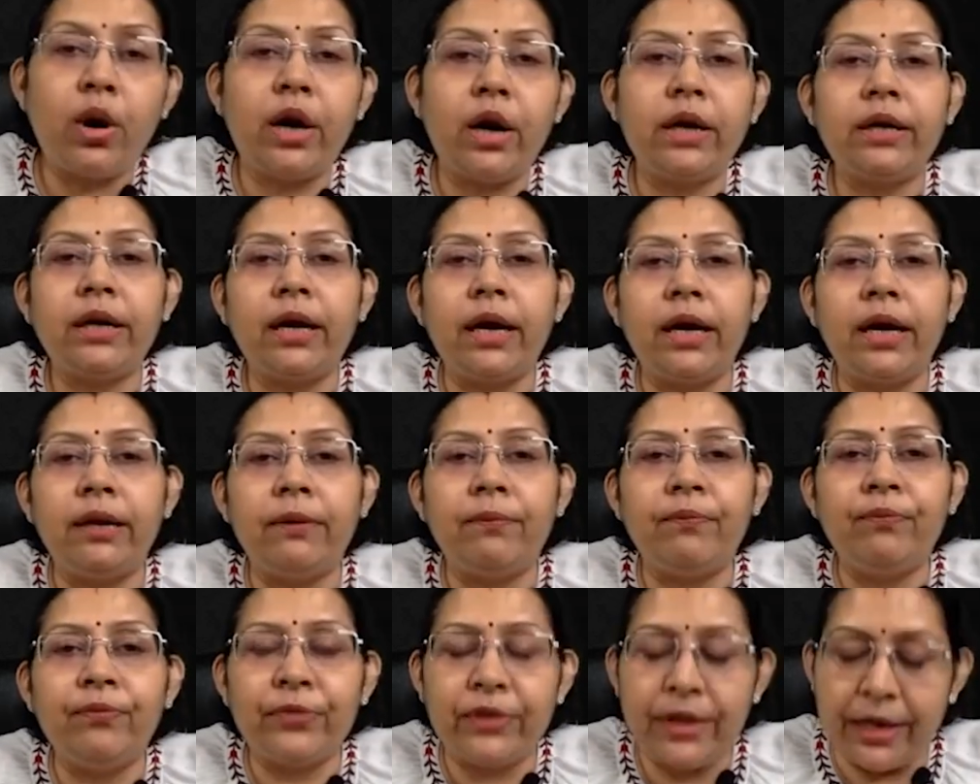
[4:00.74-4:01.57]
quartile,
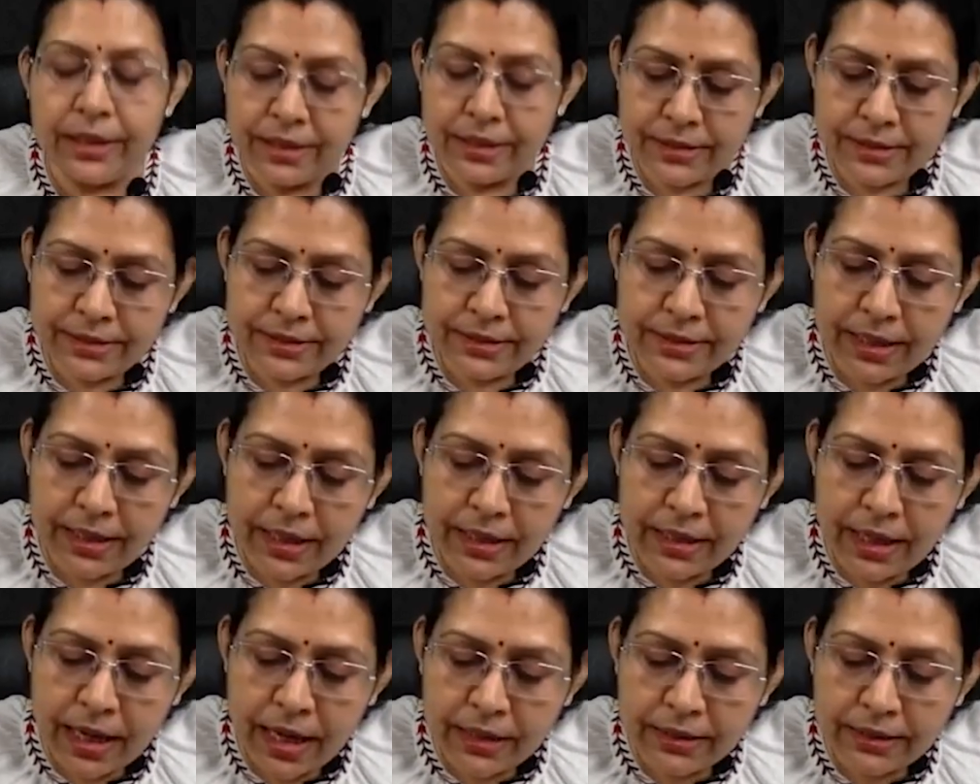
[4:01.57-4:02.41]
that is
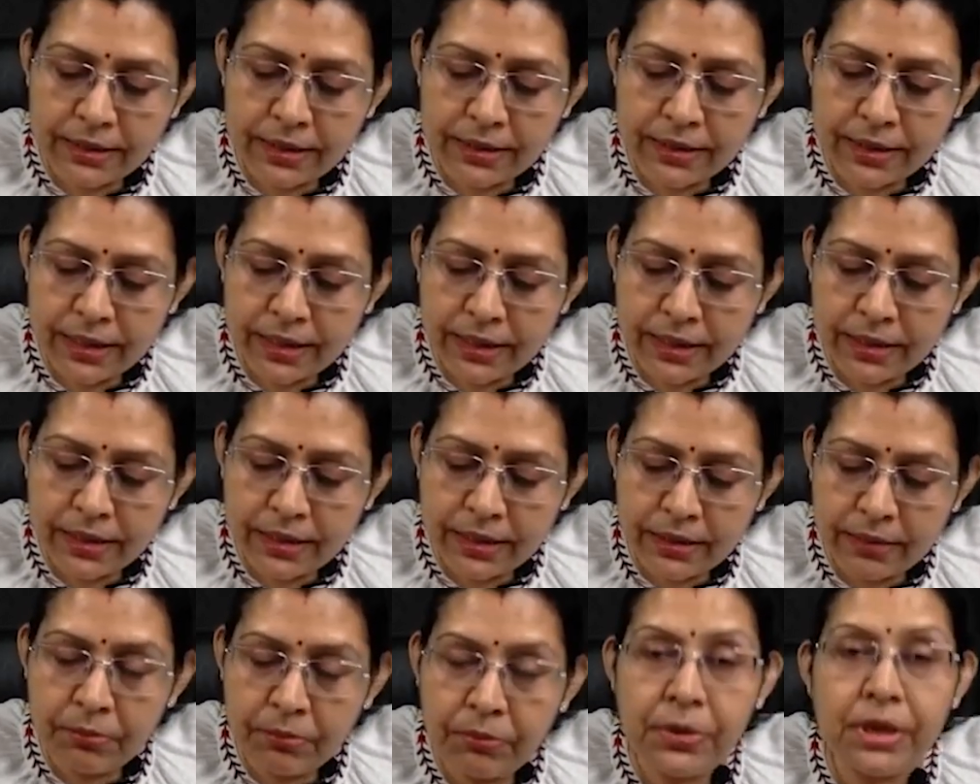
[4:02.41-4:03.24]
none other than
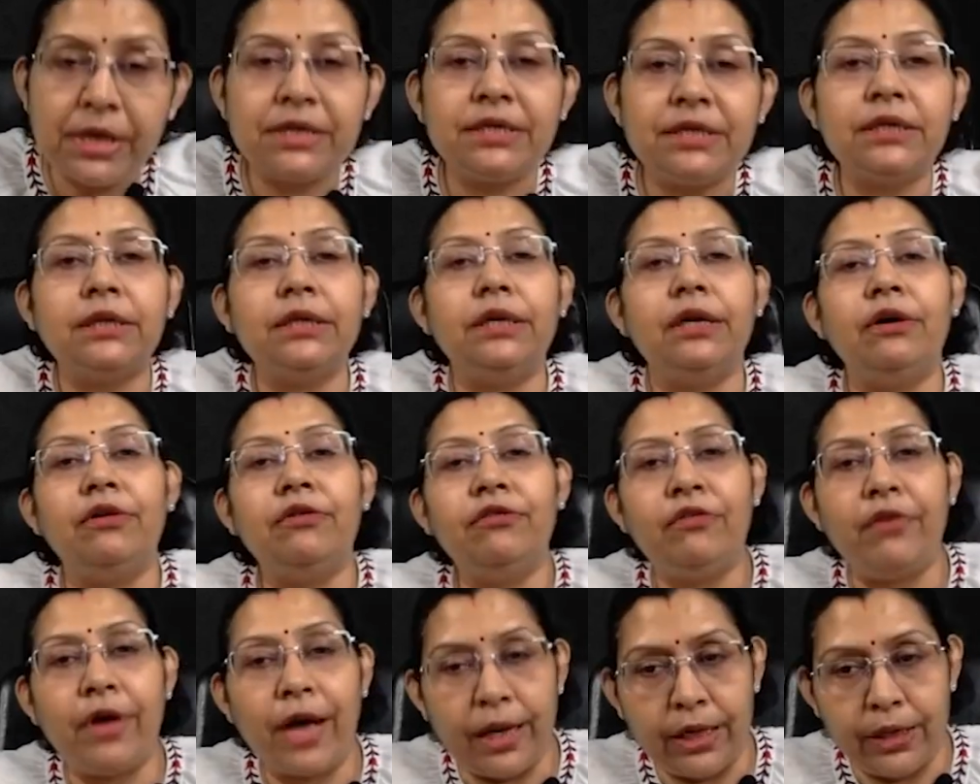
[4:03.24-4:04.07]
median
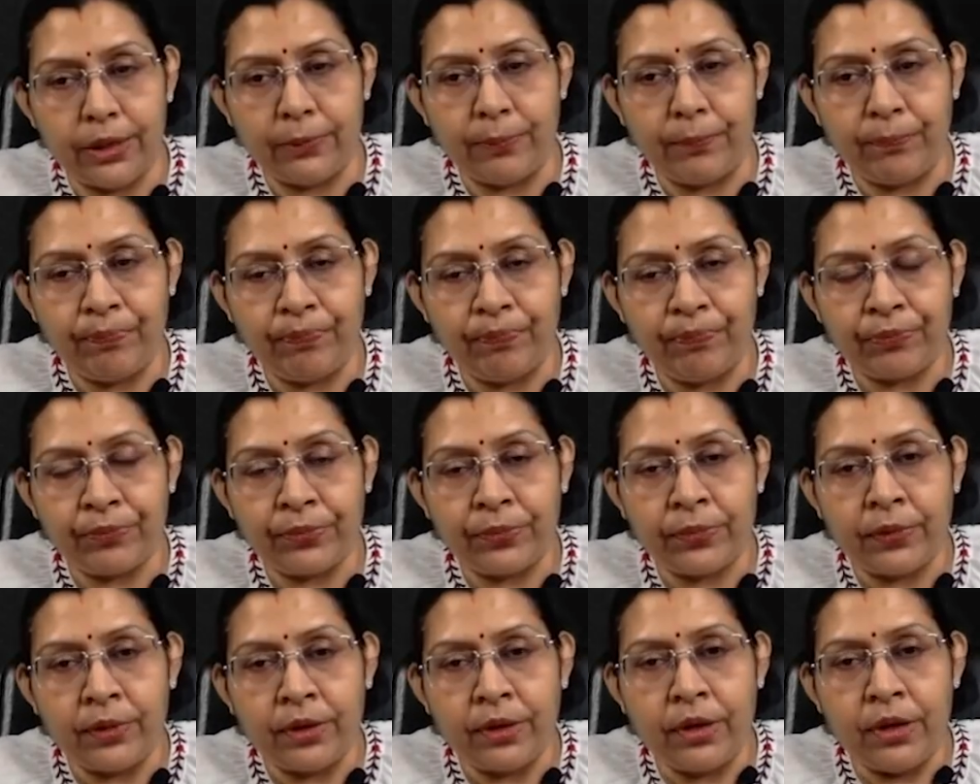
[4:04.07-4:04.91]
value.
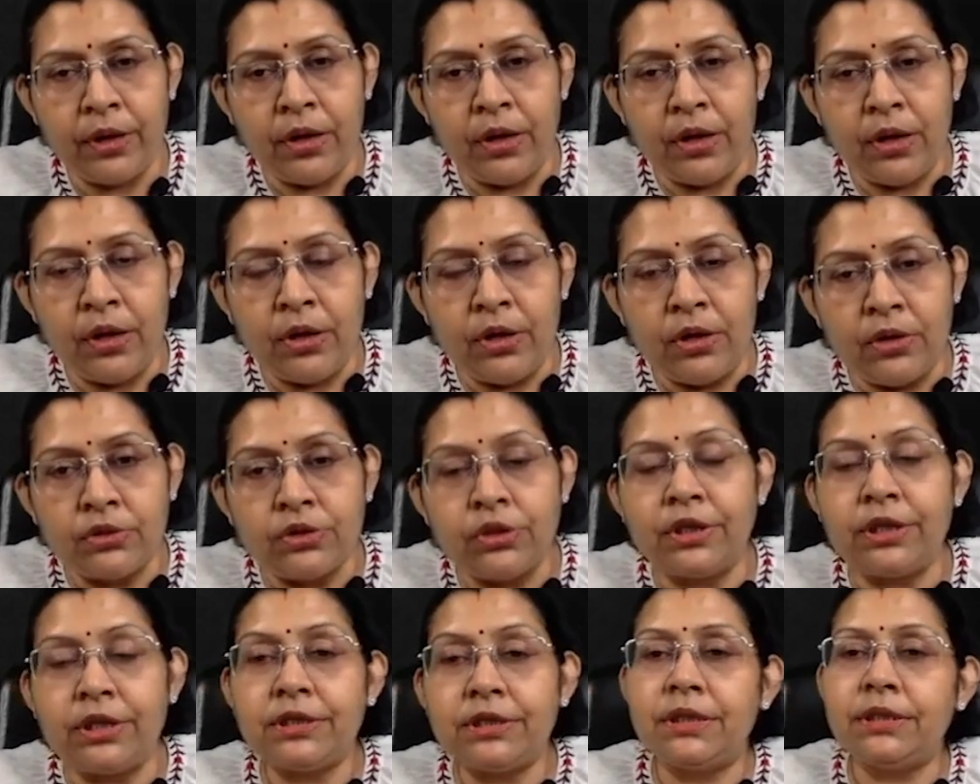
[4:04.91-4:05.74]
So
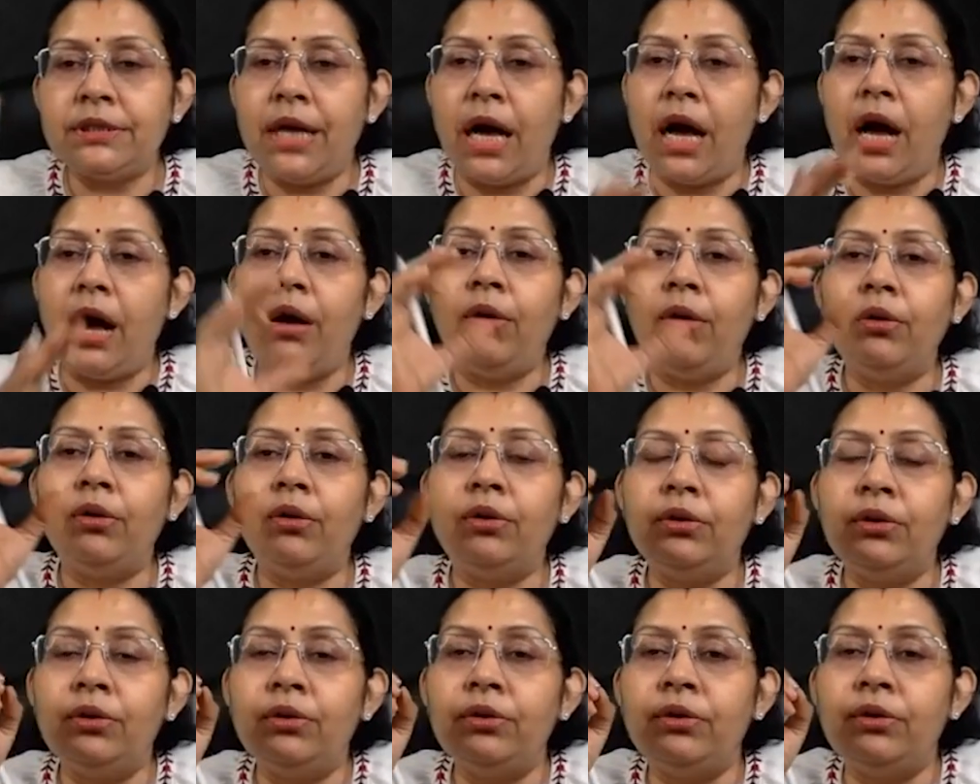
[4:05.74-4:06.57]
this is how
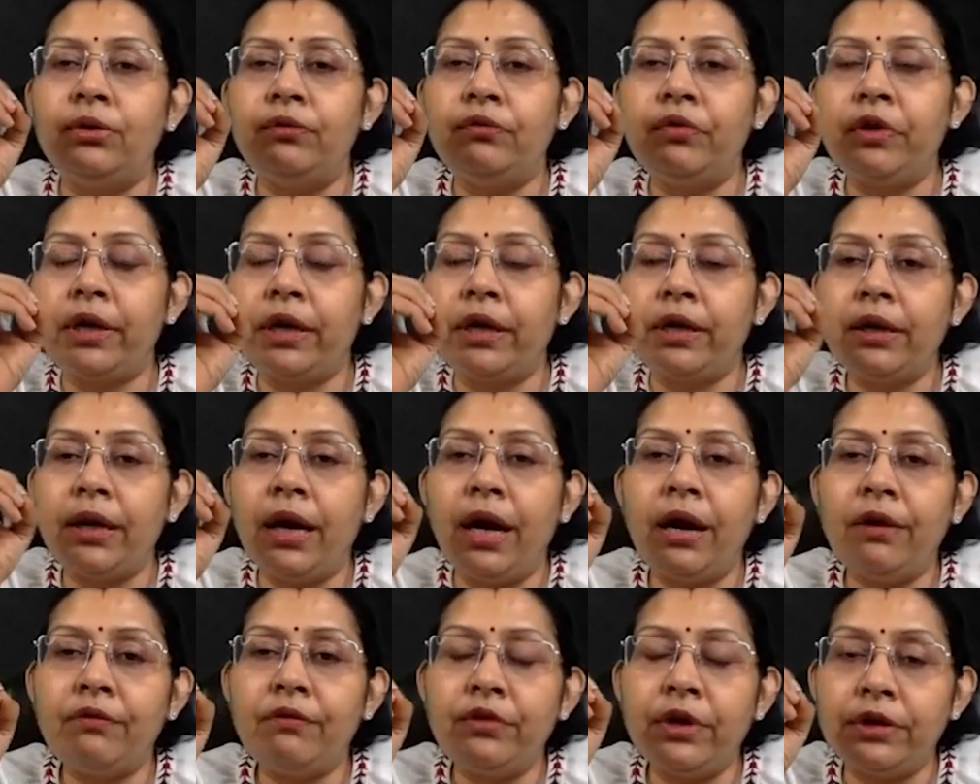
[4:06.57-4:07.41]
we can
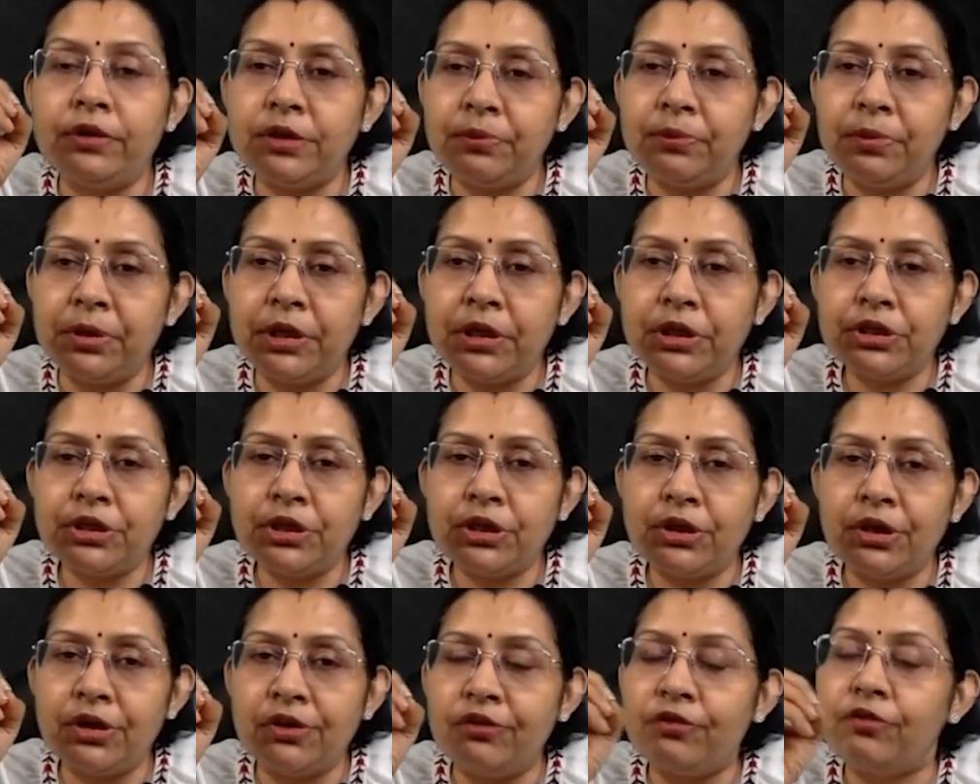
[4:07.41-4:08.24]
have the
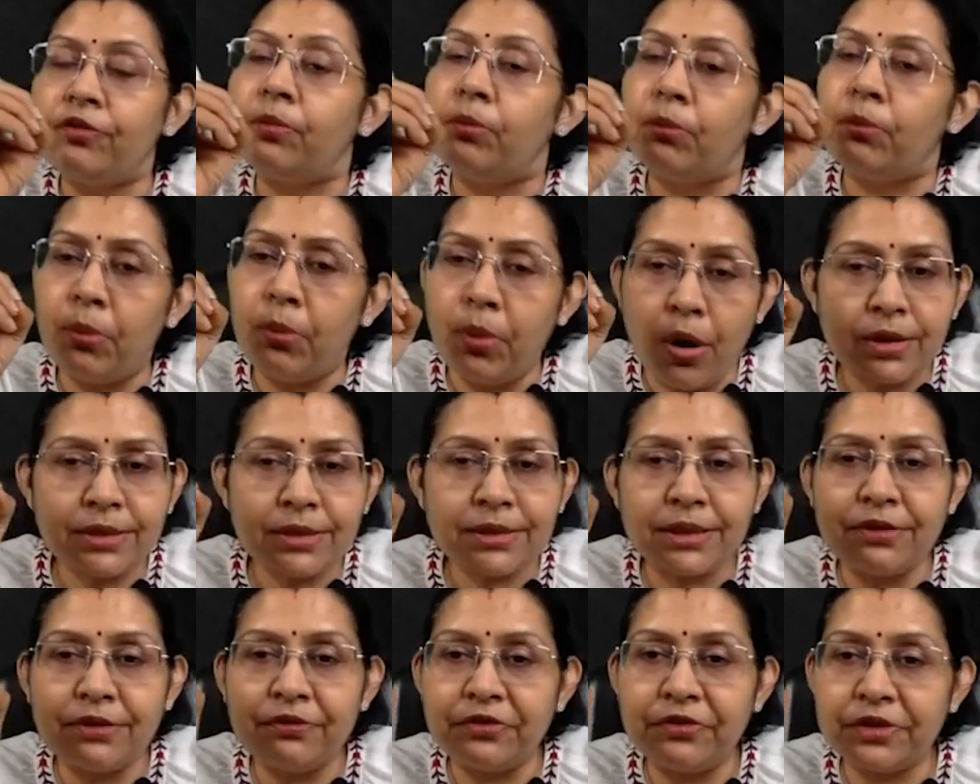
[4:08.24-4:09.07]
interpretation of
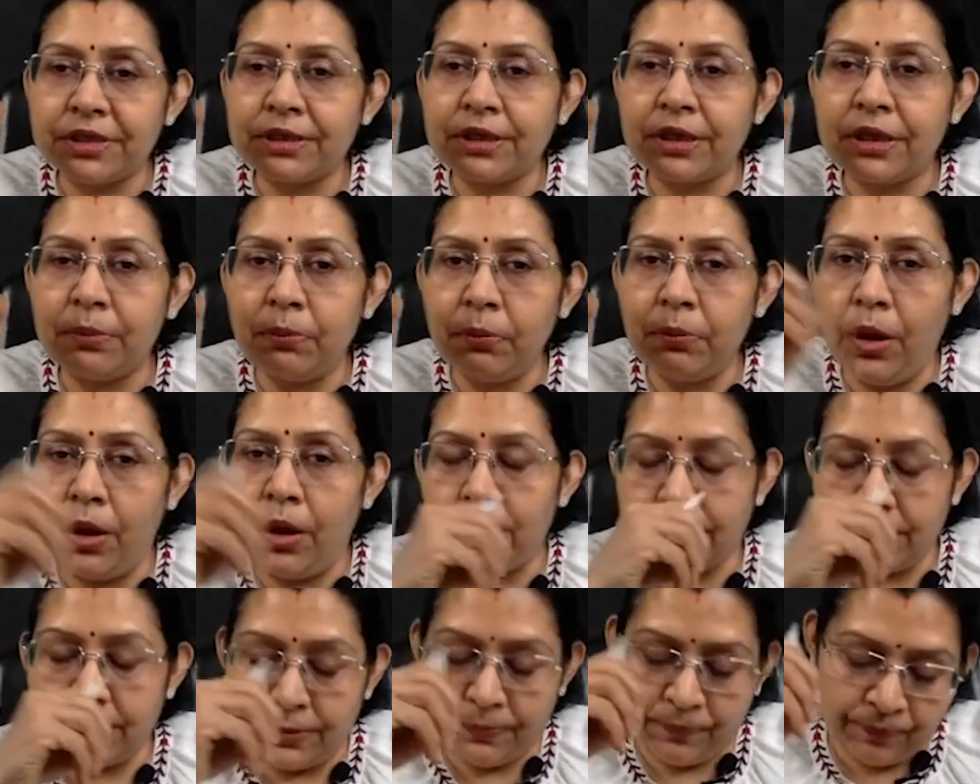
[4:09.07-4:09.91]
box and whisker
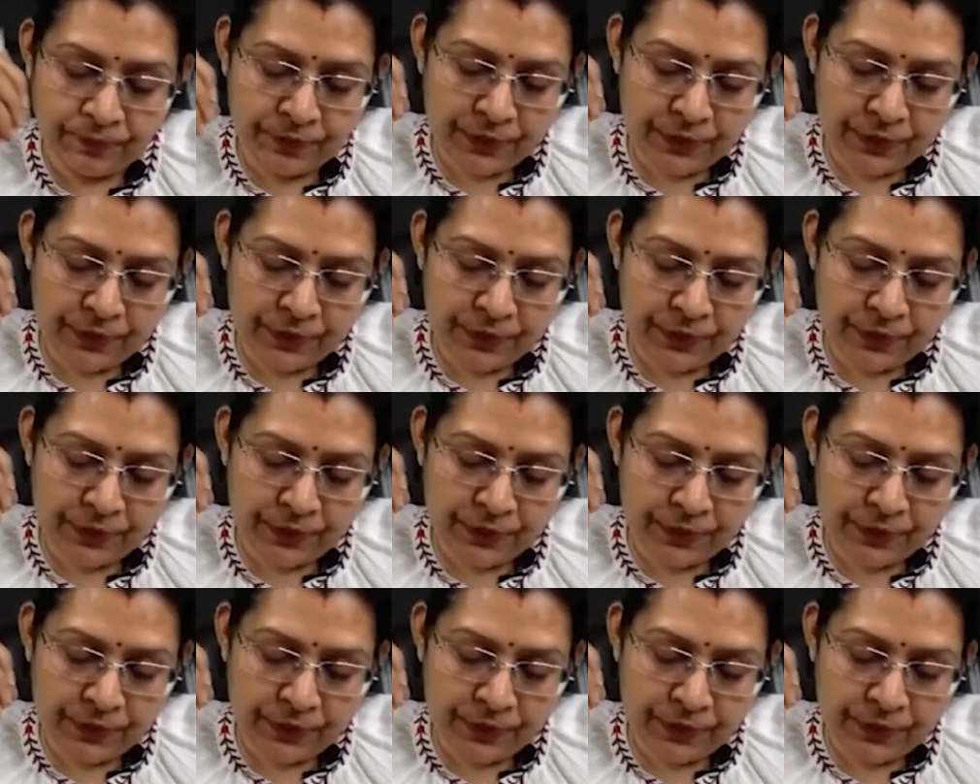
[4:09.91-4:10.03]
plot.